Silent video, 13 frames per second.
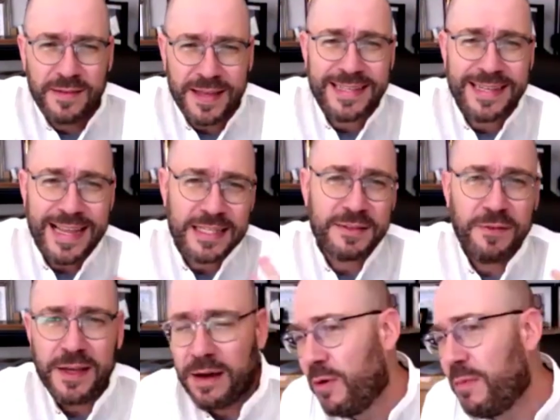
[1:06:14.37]
That's the next
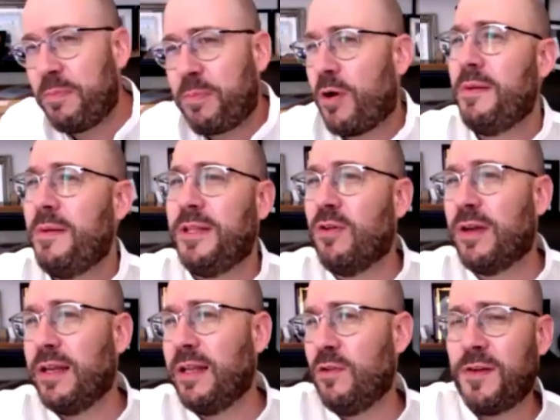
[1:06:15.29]
thing I will be probably be
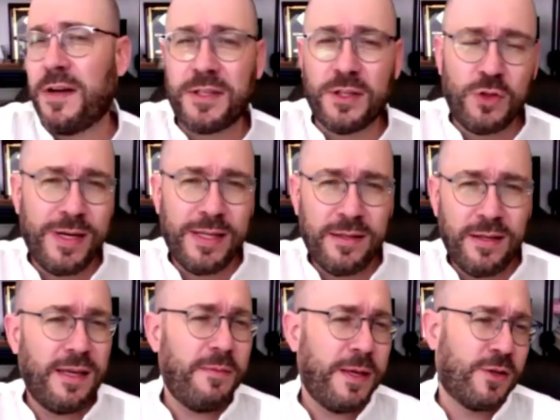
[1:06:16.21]
talking in
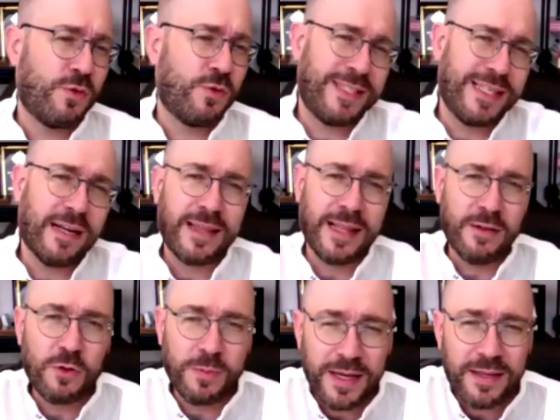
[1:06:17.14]
2023 because we started
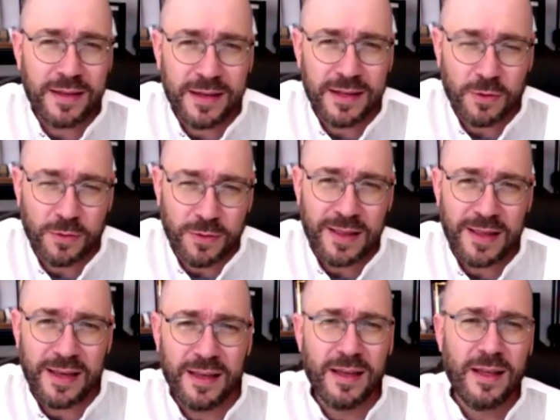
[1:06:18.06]
automating it
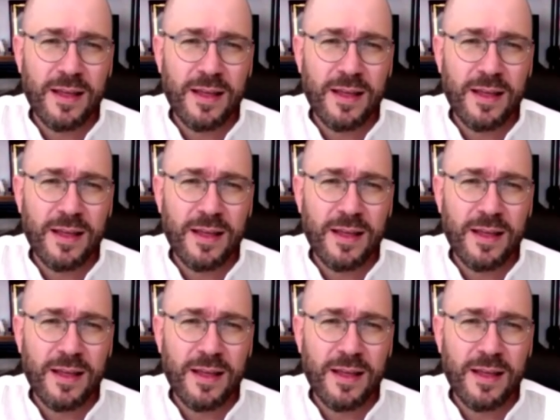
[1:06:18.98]
already,